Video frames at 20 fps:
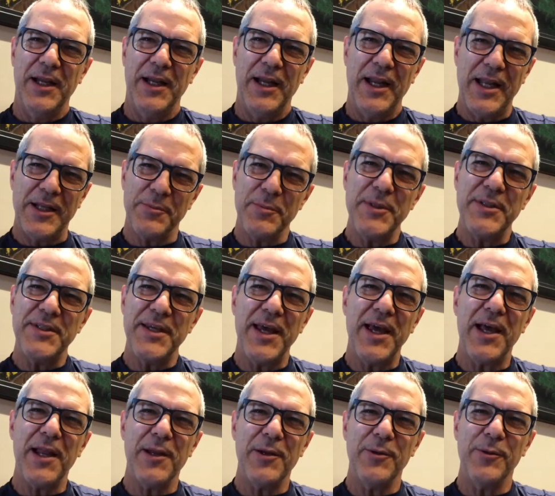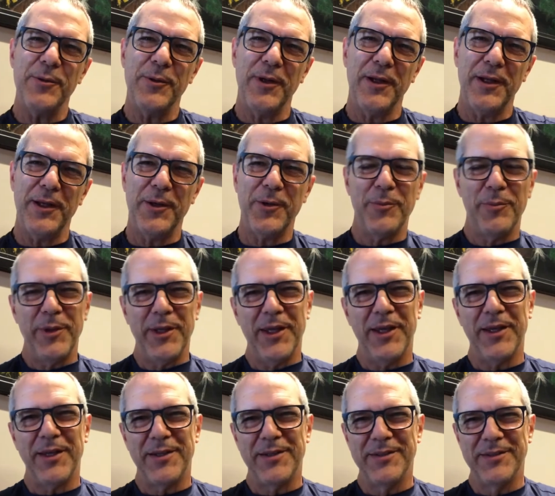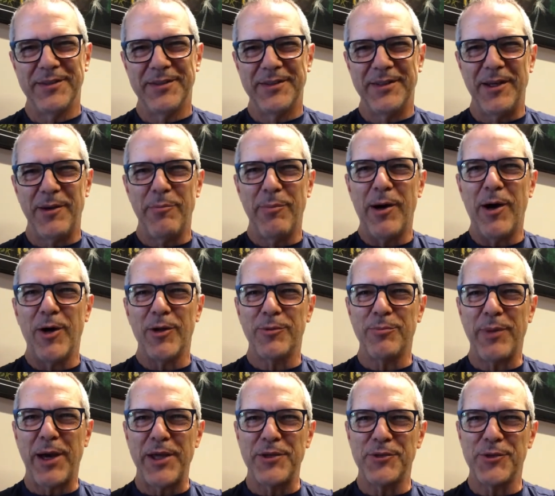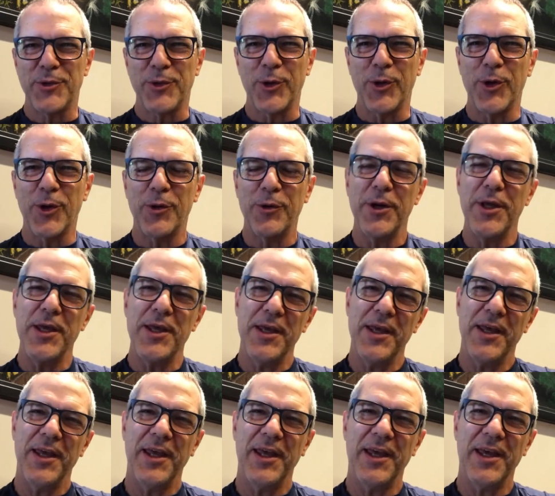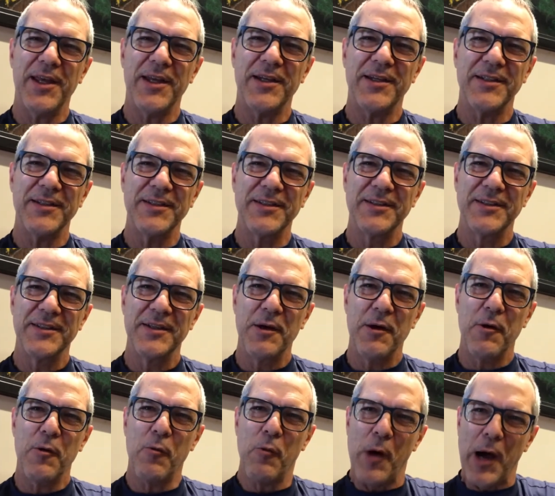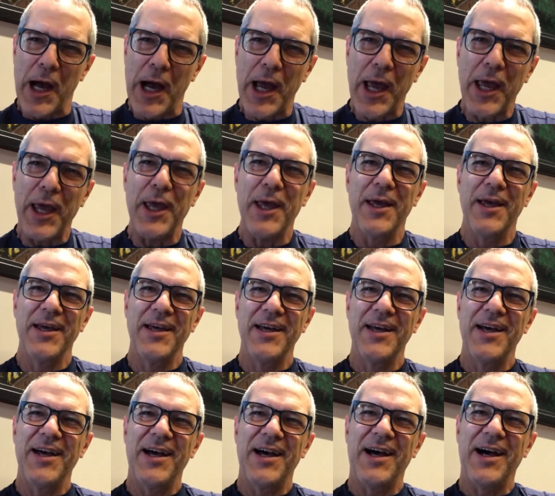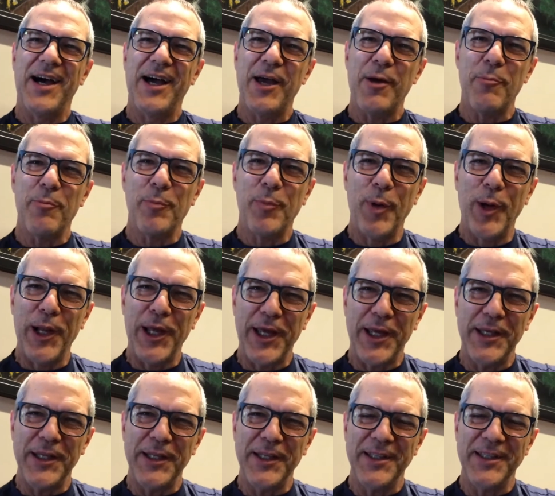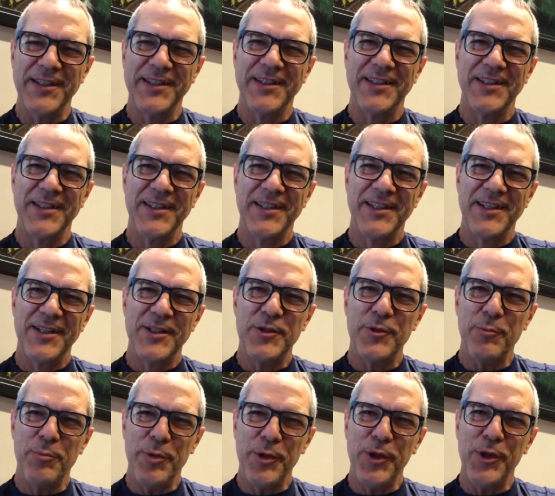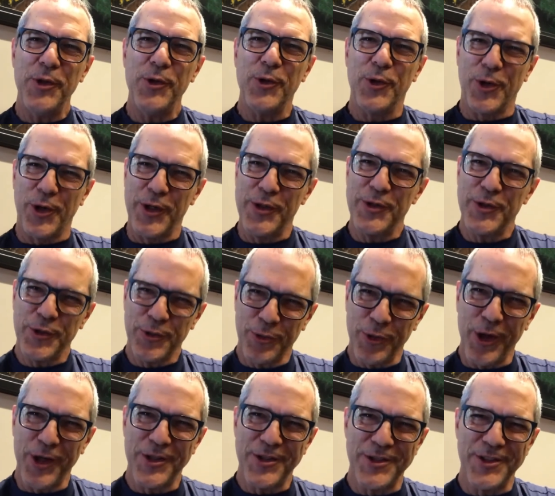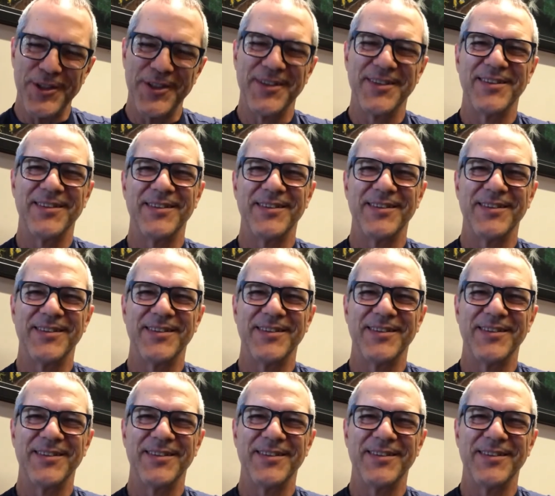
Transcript: Let me tell you a little bit about my story and why I am planning to be your instructor.